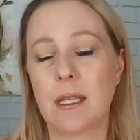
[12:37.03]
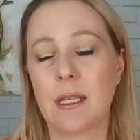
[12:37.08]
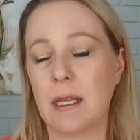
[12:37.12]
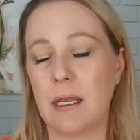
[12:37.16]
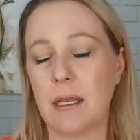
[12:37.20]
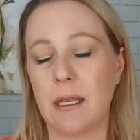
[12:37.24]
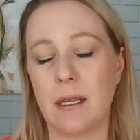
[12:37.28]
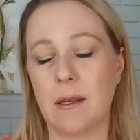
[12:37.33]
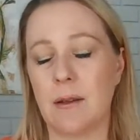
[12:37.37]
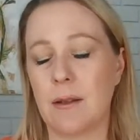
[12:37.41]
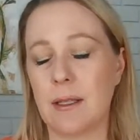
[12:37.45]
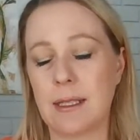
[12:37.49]

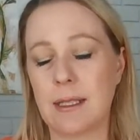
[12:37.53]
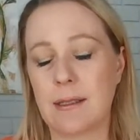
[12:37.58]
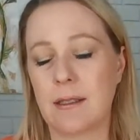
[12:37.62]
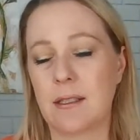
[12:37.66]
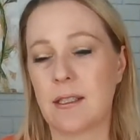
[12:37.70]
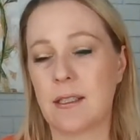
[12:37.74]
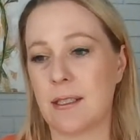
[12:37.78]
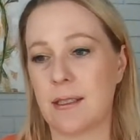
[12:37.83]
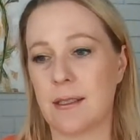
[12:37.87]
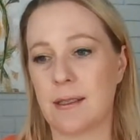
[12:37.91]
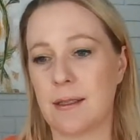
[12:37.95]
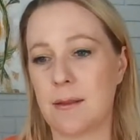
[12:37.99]
it's
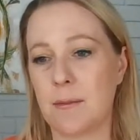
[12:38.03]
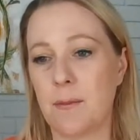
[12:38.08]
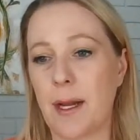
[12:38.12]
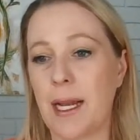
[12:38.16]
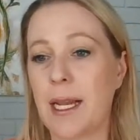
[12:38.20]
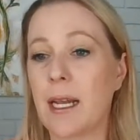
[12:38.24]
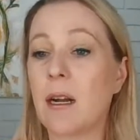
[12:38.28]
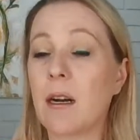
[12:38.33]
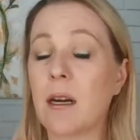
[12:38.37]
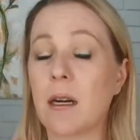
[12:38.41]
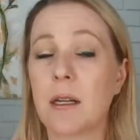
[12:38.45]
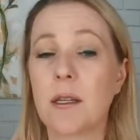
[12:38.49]
just,
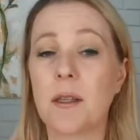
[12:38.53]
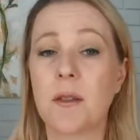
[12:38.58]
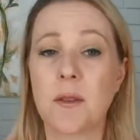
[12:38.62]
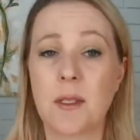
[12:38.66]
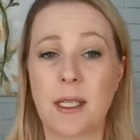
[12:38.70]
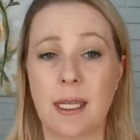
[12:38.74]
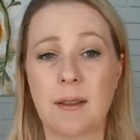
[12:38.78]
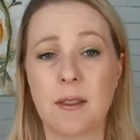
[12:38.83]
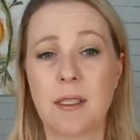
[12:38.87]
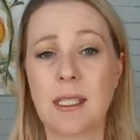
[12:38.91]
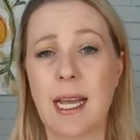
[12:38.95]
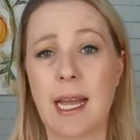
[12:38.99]
my heart goes
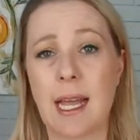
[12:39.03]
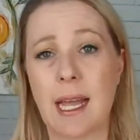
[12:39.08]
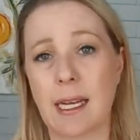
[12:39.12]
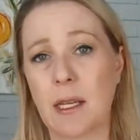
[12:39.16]
out to